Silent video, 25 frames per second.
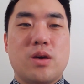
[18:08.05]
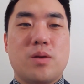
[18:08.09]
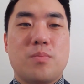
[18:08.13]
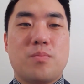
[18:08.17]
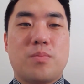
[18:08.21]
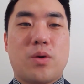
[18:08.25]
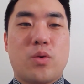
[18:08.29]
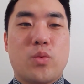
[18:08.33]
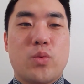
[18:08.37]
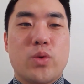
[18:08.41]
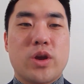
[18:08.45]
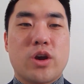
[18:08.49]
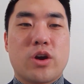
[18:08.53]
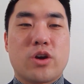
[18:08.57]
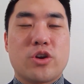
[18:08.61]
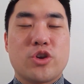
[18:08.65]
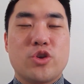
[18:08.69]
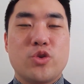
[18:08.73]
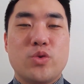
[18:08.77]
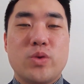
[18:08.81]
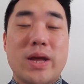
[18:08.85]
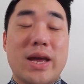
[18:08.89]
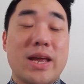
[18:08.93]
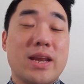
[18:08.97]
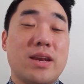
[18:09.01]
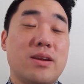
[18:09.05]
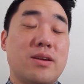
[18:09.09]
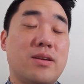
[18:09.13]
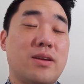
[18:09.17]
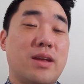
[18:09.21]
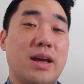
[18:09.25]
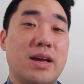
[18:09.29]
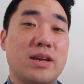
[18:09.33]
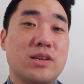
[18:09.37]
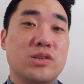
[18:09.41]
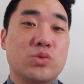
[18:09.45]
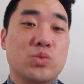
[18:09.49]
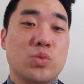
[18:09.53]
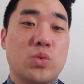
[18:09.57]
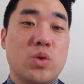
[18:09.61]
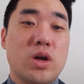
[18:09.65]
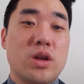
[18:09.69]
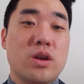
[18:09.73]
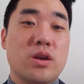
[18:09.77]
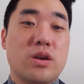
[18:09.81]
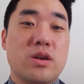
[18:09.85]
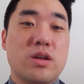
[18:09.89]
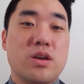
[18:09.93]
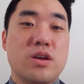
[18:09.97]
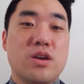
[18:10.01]
but we are united as
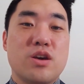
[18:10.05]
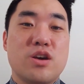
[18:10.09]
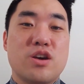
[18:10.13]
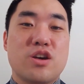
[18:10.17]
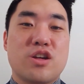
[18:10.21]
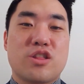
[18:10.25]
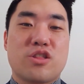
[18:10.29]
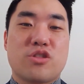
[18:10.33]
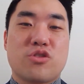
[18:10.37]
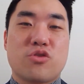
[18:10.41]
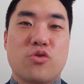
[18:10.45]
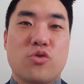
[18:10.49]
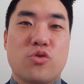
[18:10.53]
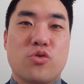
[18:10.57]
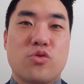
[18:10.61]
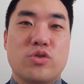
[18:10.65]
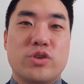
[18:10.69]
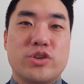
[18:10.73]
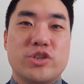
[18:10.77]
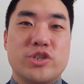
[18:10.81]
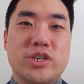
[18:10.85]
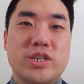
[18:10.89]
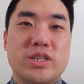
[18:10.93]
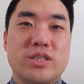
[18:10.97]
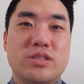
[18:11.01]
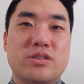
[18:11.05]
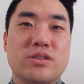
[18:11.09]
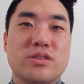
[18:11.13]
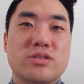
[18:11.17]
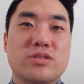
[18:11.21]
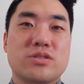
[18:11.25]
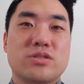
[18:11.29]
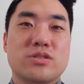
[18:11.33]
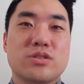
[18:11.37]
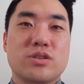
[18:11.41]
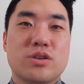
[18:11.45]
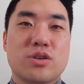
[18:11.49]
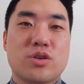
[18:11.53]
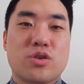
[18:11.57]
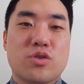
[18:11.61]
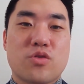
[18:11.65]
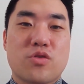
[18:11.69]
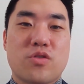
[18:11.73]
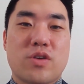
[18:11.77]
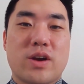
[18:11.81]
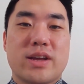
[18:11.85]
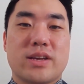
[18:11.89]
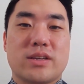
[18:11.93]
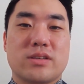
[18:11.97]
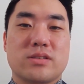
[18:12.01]
one through Jesus
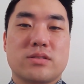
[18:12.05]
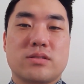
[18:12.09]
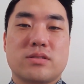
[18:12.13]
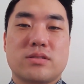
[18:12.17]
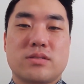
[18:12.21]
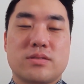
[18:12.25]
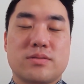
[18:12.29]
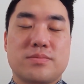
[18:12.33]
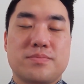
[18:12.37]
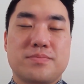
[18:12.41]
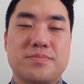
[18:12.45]
Christ.